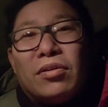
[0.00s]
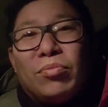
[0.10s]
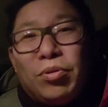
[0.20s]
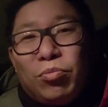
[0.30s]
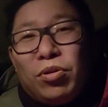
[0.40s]

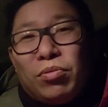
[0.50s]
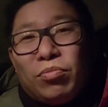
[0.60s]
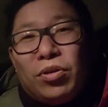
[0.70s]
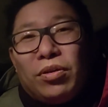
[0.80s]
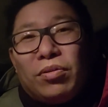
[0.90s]
we, we,
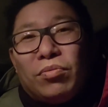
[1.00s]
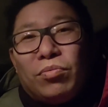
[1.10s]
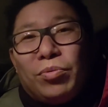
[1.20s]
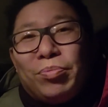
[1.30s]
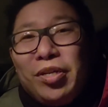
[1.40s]
we,
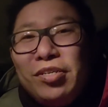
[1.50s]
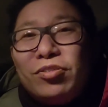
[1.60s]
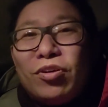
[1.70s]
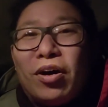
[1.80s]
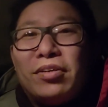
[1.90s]
we please
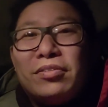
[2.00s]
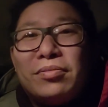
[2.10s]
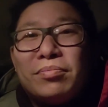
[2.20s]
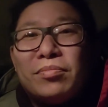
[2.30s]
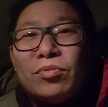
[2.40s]
God
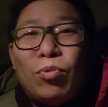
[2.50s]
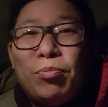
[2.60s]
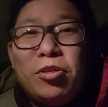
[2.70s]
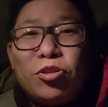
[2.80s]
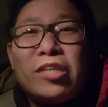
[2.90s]
when
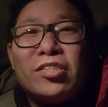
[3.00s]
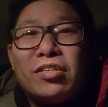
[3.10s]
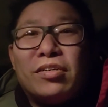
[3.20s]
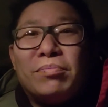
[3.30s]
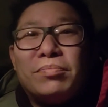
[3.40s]
we trust in
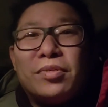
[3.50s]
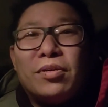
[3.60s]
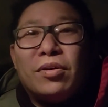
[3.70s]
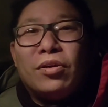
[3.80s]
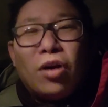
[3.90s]
Him.
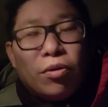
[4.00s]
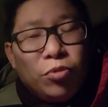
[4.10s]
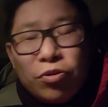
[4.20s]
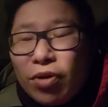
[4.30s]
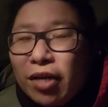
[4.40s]
God, we
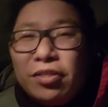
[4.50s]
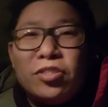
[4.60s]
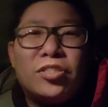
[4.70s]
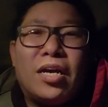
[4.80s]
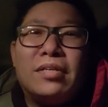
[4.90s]
don't
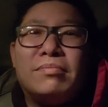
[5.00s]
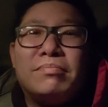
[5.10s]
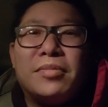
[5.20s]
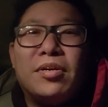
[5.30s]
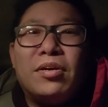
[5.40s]
understand.
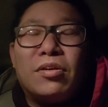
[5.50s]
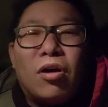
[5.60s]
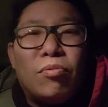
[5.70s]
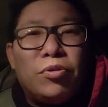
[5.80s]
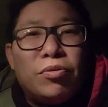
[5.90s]

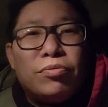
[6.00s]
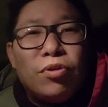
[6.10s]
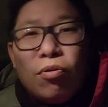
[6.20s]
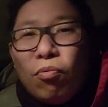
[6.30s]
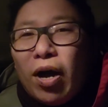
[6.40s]
God, we don't
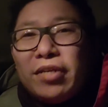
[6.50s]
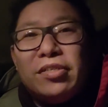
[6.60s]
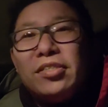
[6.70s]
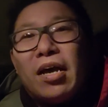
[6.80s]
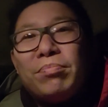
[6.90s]
know why
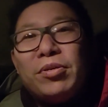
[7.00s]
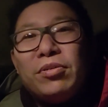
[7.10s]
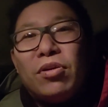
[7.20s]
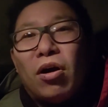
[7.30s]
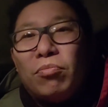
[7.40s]
this happened.
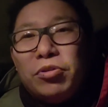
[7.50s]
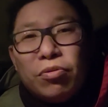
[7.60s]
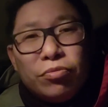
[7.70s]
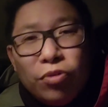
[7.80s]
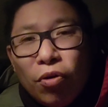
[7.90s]
God, we
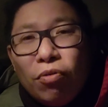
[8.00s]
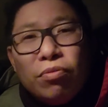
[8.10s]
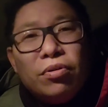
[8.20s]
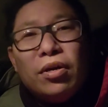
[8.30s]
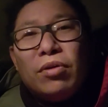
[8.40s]
don't know.
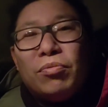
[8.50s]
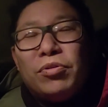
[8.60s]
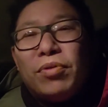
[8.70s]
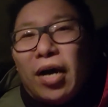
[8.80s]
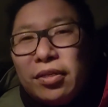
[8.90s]
We
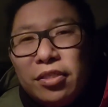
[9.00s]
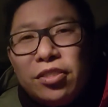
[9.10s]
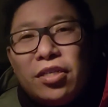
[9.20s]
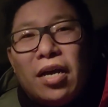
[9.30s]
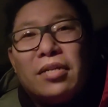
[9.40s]
don't
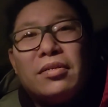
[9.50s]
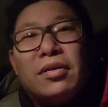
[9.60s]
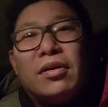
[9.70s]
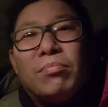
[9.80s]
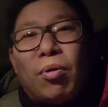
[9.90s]
understand,
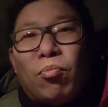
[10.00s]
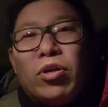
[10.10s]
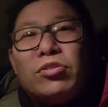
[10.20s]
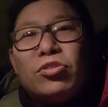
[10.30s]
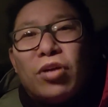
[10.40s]
but we
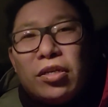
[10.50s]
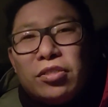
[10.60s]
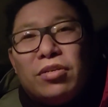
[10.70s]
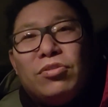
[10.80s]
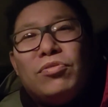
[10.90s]
trust
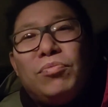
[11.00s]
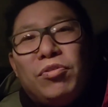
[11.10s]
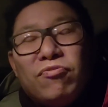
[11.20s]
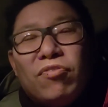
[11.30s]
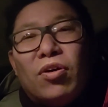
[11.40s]
in you. We
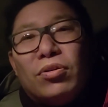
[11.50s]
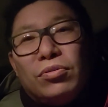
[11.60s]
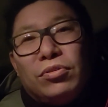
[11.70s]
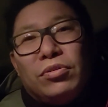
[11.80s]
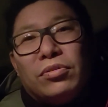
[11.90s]
follow
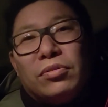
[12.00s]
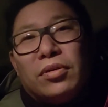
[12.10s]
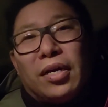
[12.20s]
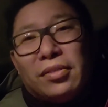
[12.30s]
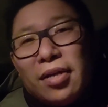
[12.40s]
you.
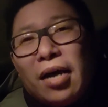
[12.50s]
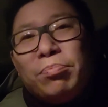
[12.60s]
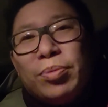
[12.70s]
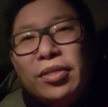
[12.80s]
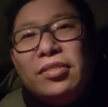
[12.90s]
And that
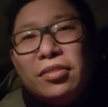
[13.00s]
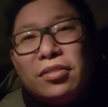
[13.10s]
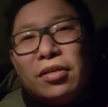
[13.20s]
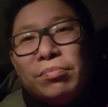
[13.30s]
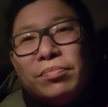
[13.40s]
pleases
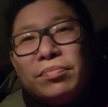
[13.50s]
Him.